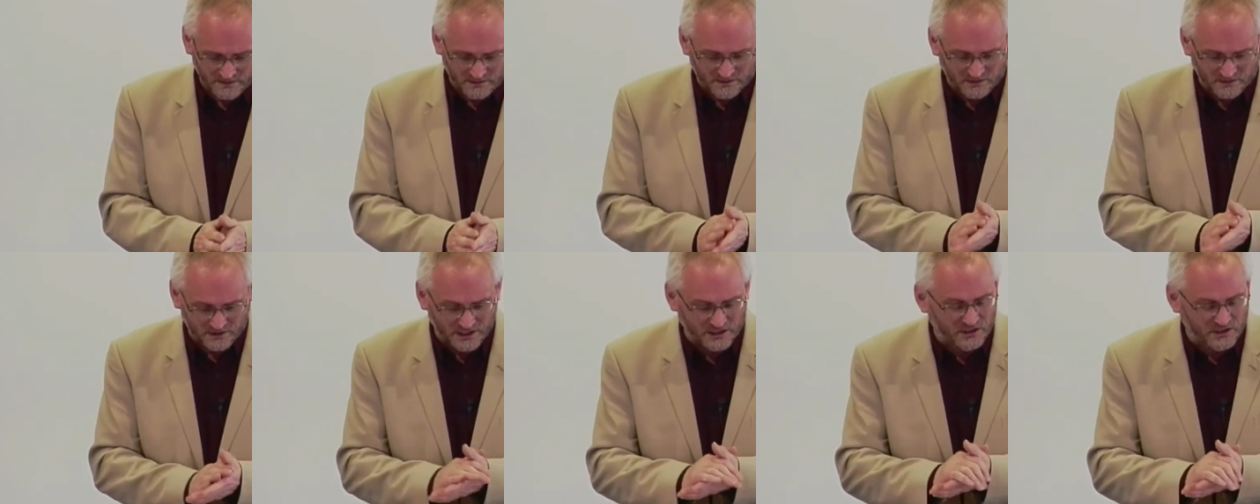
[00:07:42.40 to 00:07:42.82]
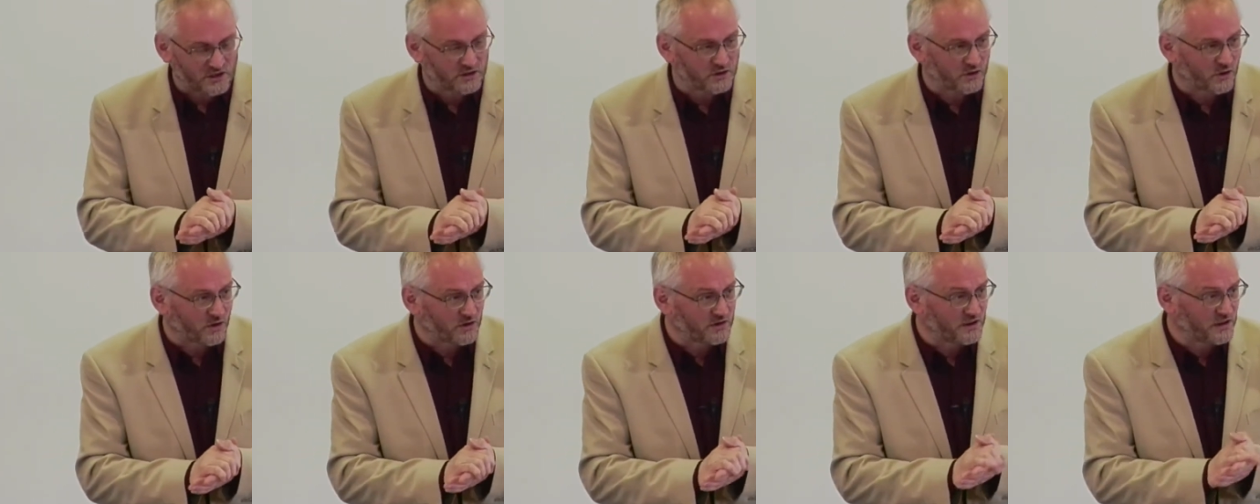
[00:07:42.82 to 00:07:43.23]
Jesus
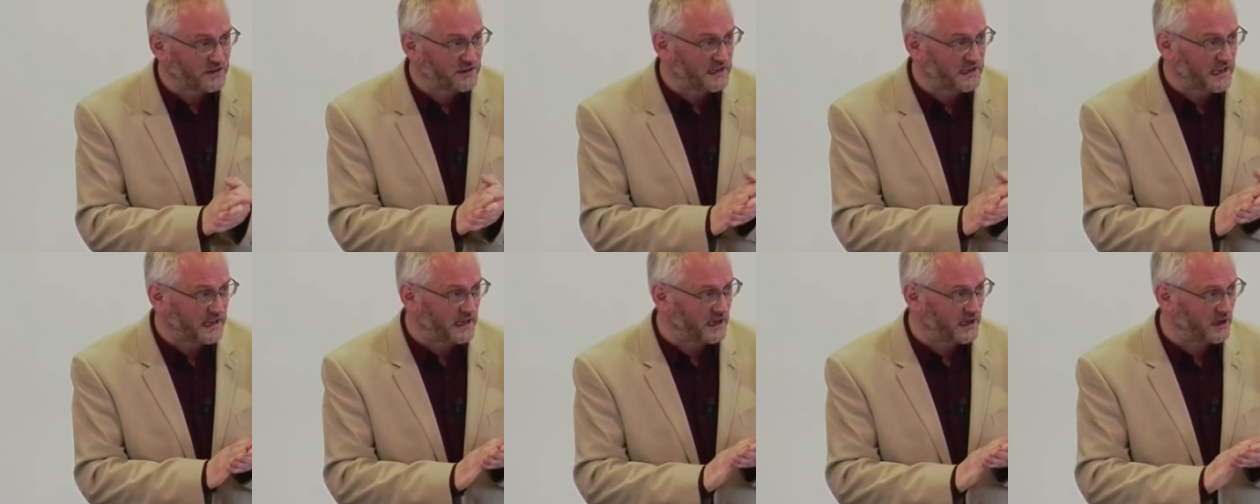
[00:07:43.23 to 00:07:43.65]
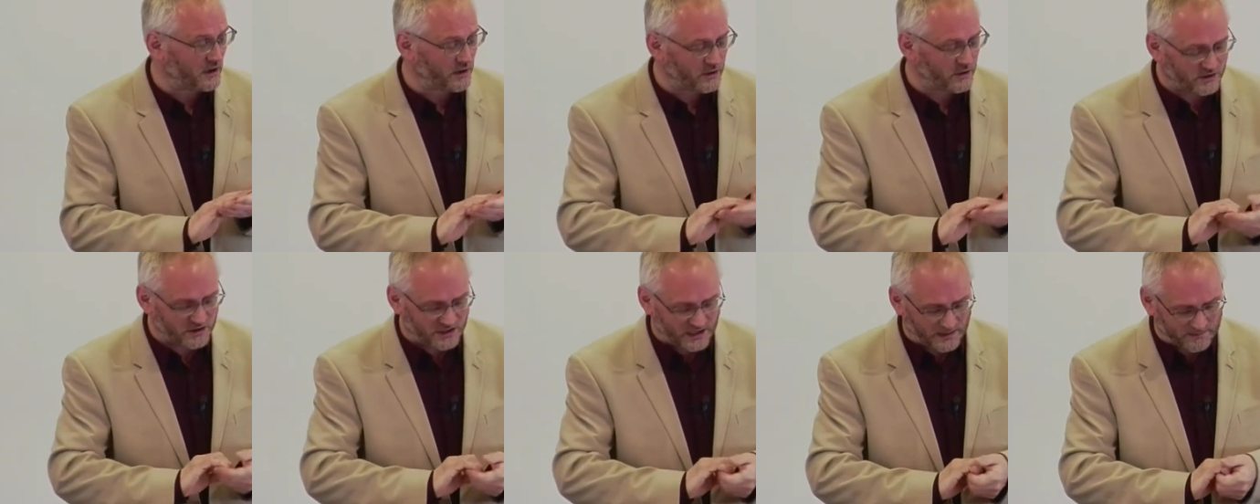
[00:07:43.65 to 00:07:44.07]
also said in
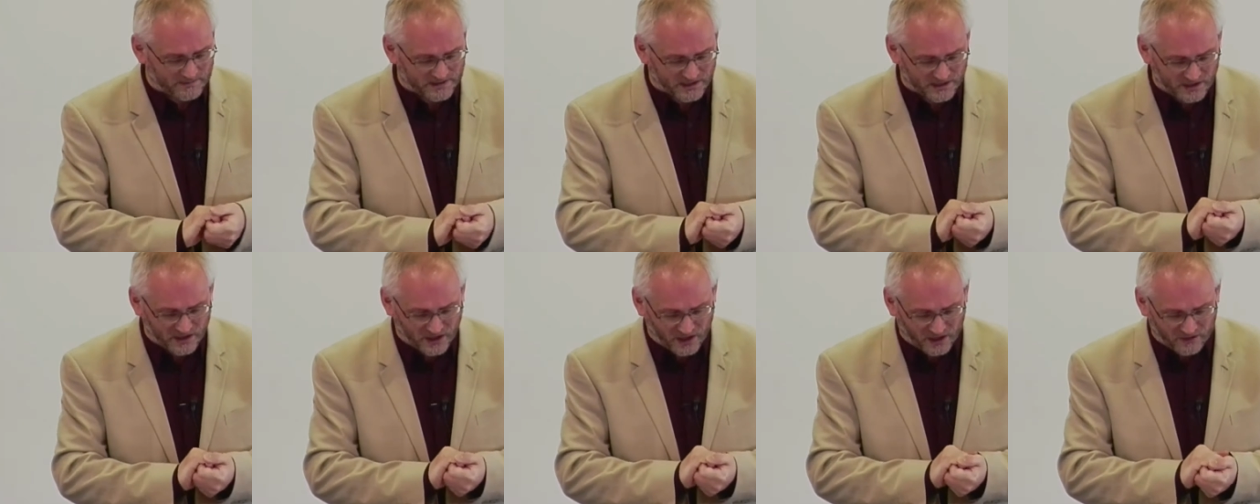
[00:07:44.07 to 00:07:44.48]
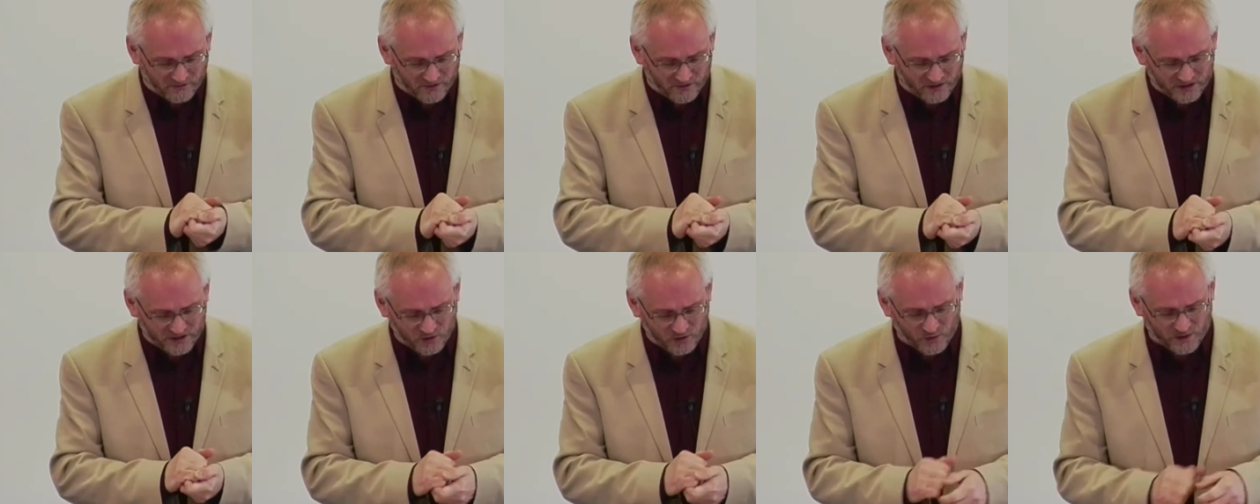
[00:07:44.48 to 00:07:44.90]
Luke chapter 9,
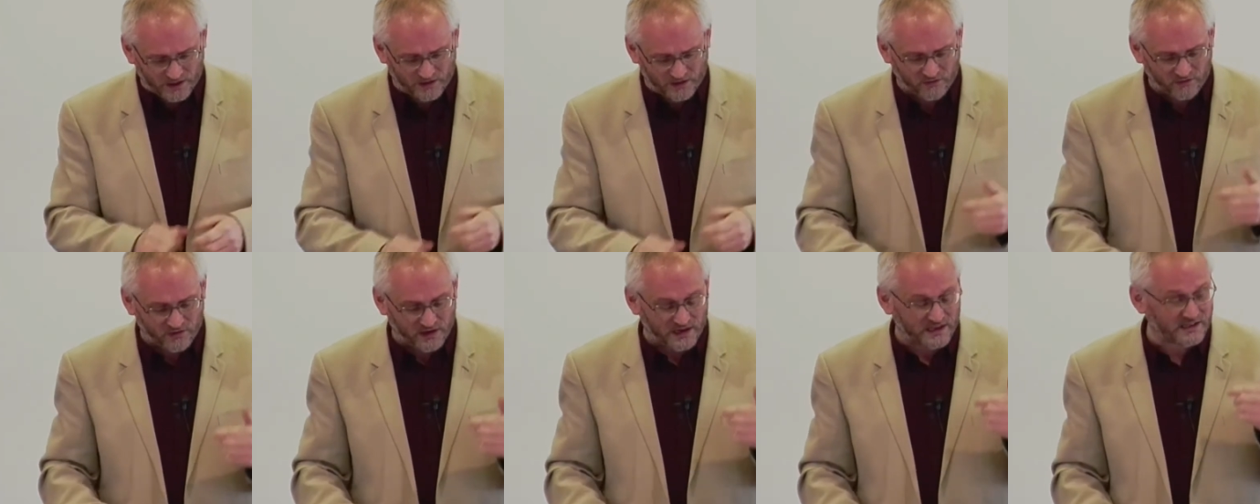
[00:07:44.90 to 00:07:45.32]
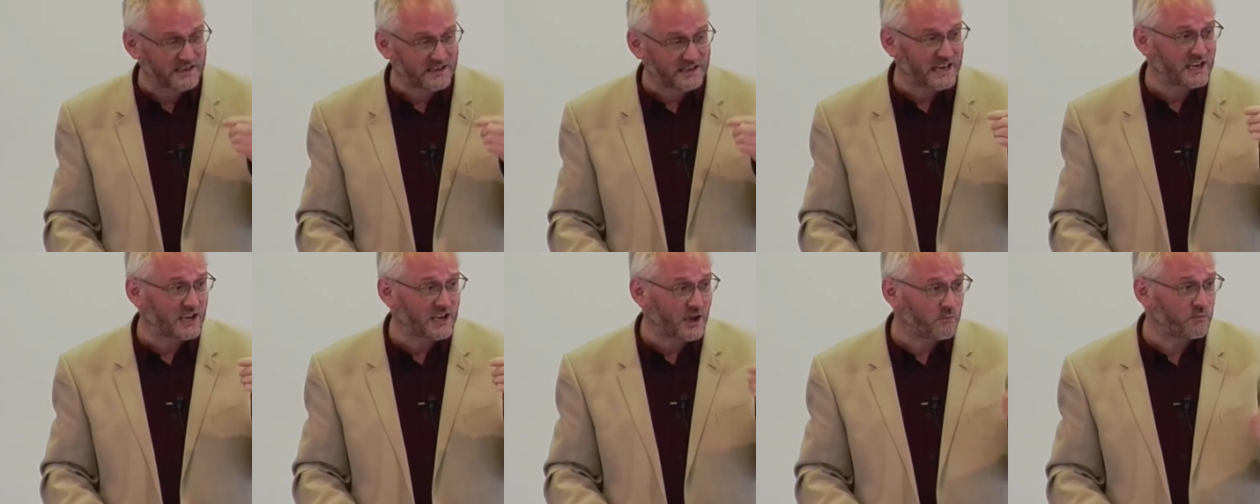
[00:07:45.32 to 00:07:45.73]
verse 23
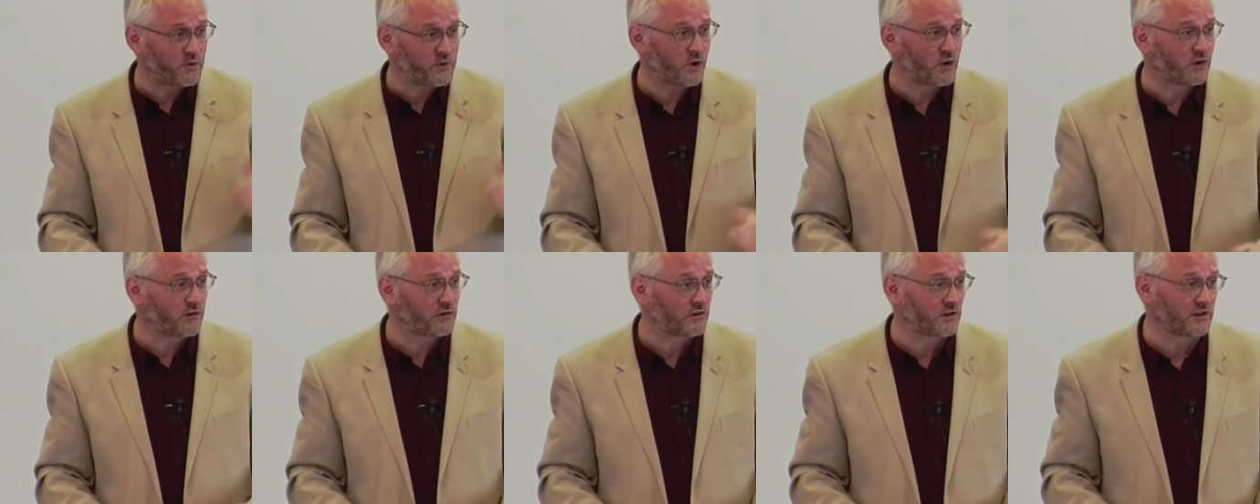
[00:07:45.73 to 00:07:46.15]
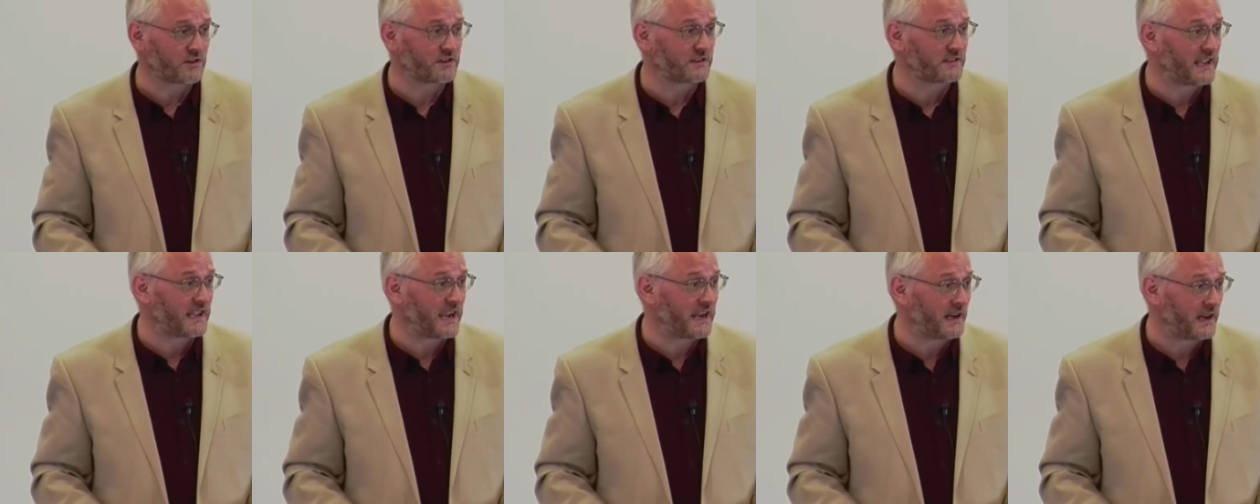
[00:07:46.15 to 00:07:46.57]
Take up your cross
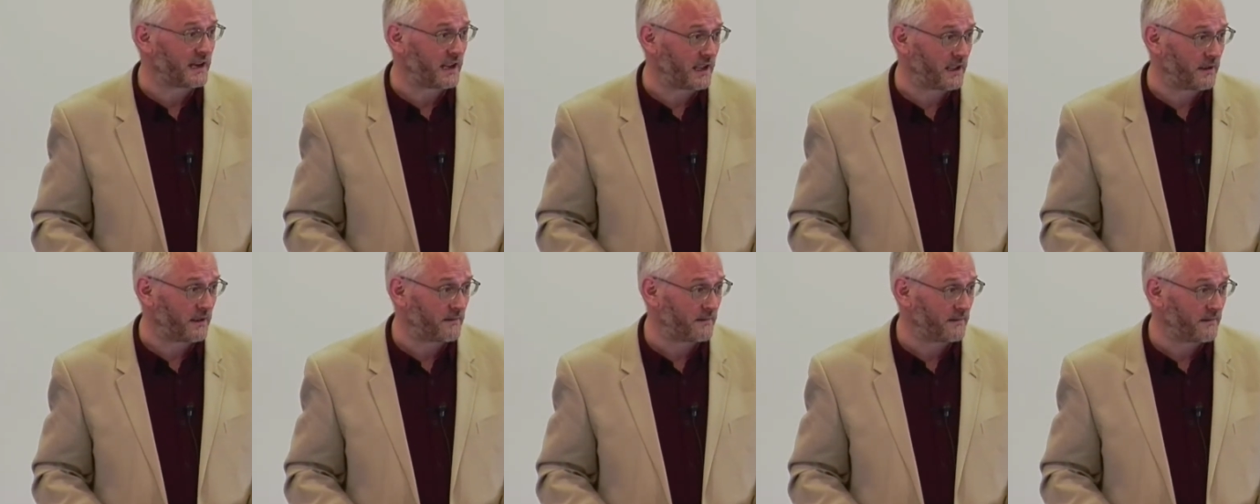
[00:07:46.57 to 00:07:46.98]
daily.